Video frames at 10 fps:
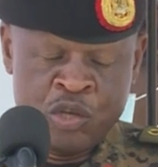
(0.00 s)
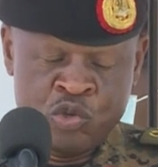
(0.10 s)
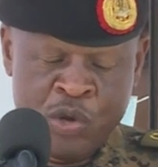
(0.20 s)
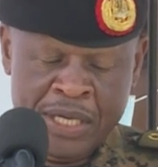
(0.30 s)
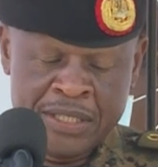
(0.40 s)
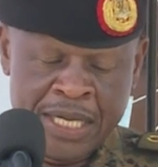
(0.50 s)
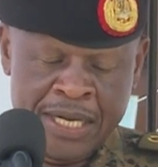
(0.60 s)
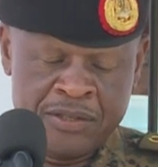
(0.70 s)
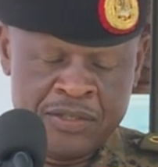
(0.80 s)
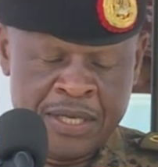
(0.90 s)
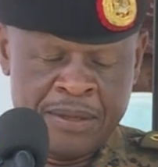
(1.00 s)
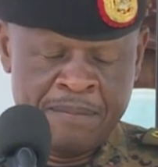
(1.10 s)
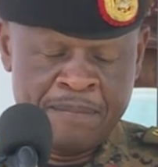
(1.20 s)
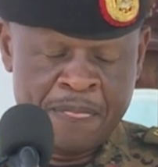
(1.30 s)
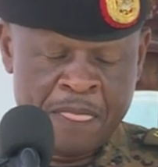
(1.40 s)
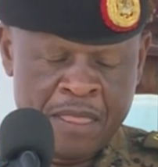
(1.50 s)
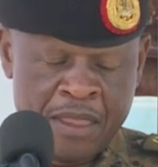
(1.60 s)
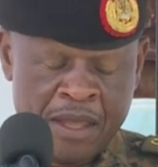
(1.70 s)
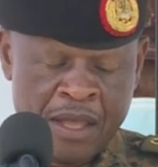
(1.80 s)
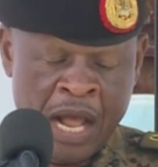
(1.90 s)
Your Excellency,
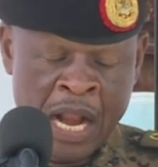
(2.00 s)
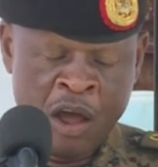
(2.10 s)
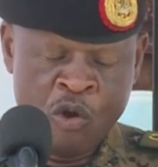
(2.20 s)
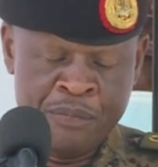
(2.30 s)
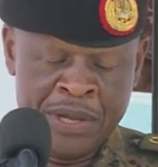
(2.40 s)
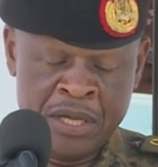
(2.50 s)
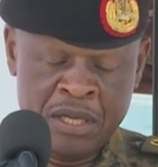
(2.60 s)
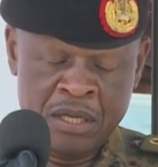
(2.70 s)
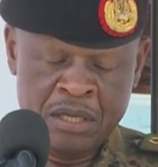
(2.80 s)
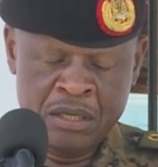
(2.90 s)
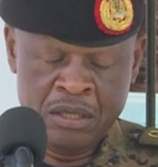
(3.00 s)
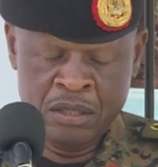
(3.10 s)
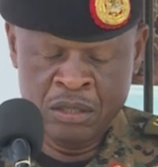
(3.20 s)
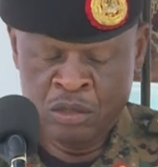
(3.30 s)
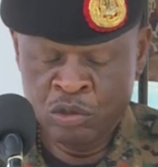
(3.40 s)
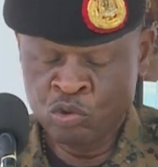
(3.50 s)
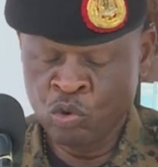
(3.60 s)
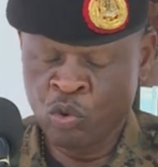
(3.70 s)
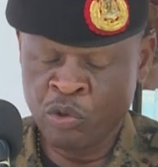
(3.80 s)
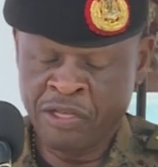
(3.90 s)
allow me to